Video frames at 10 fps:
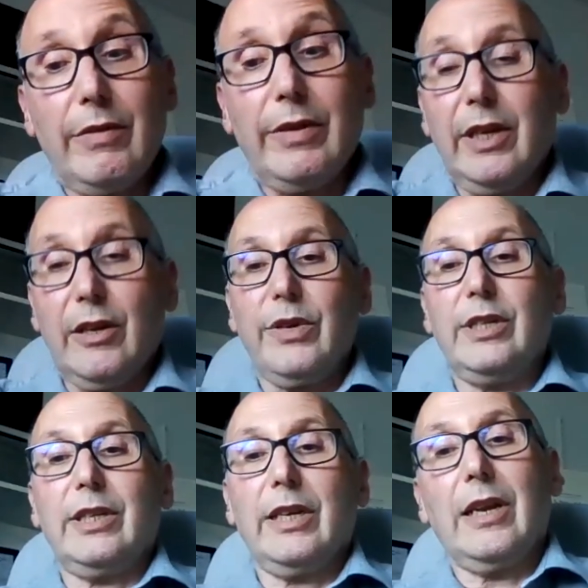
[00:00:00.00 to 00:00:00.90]
is an
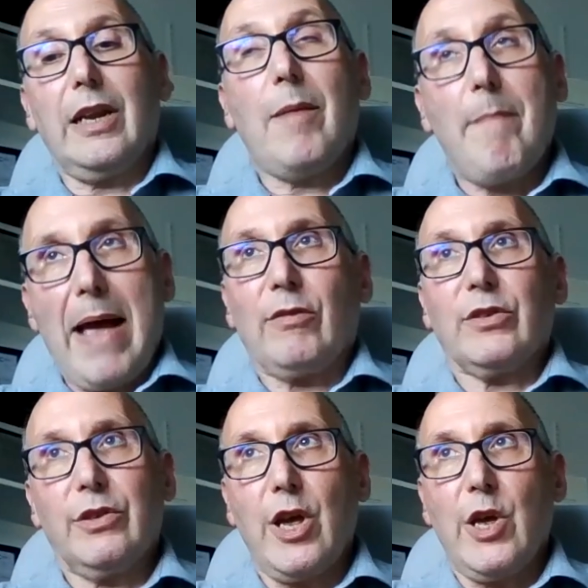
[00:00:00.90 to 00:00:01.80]
increasing
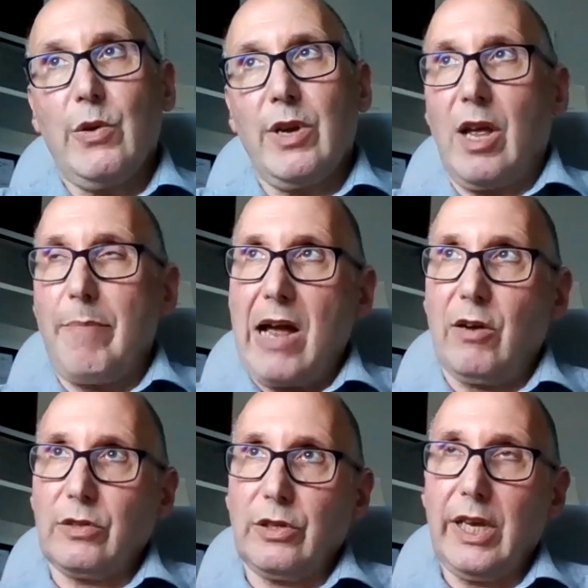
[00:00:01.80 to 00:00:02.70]
amount known
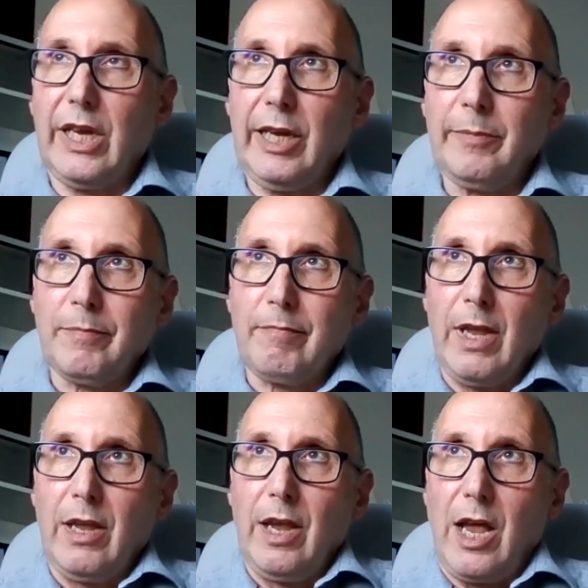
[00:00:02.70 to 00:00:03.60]
about the
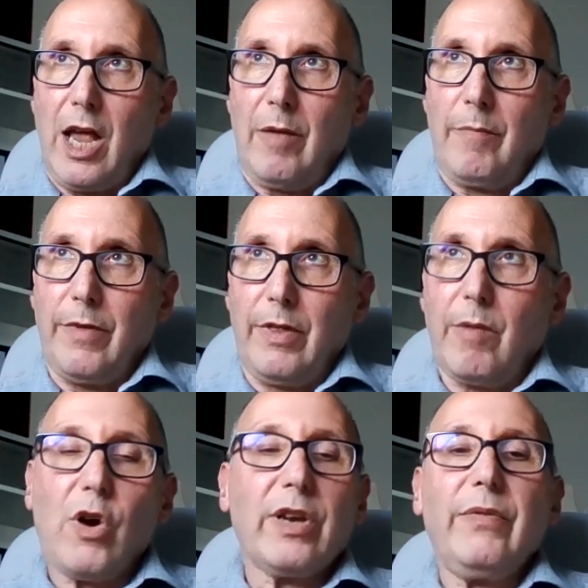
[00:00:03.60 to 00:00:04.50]

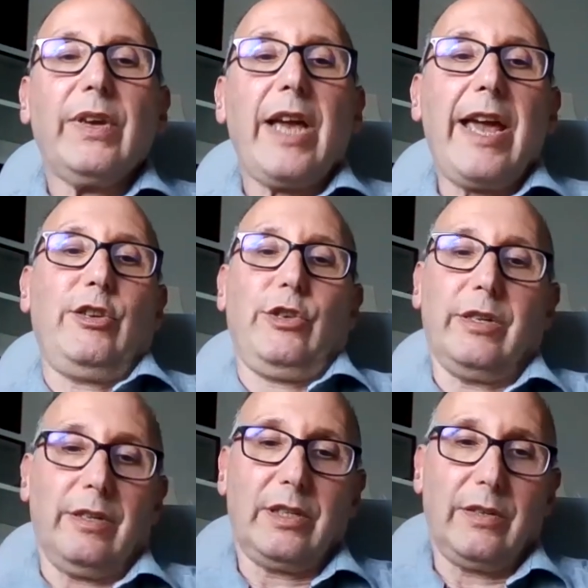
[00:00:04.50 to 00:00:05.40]

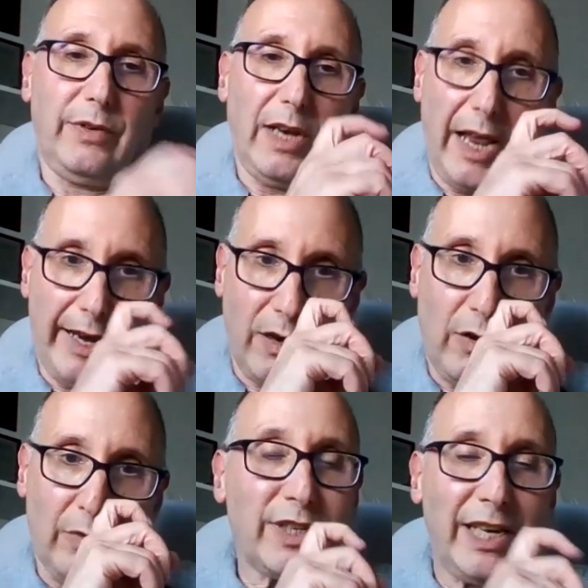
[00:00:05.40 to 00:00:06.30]
modifications, if you like,
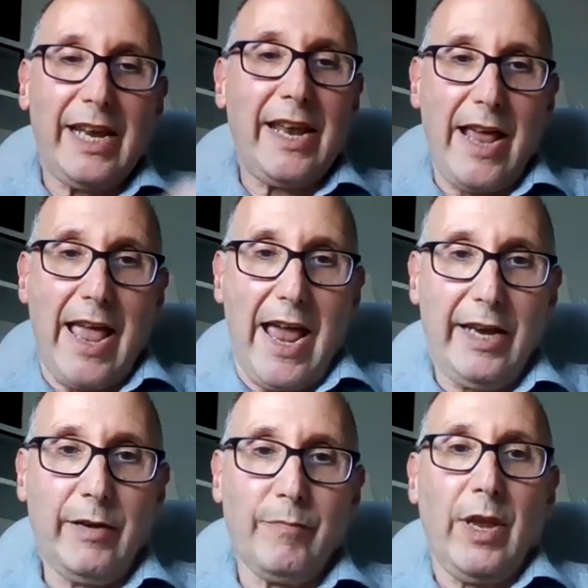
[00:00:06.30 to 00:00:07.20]
of
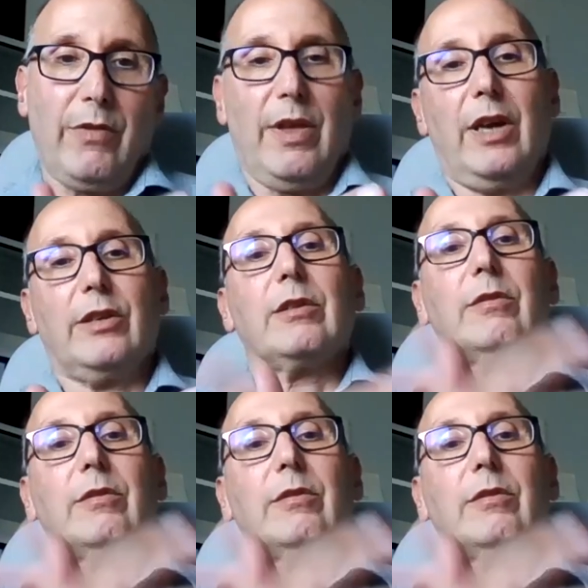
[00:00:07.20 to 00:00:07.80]
DNA that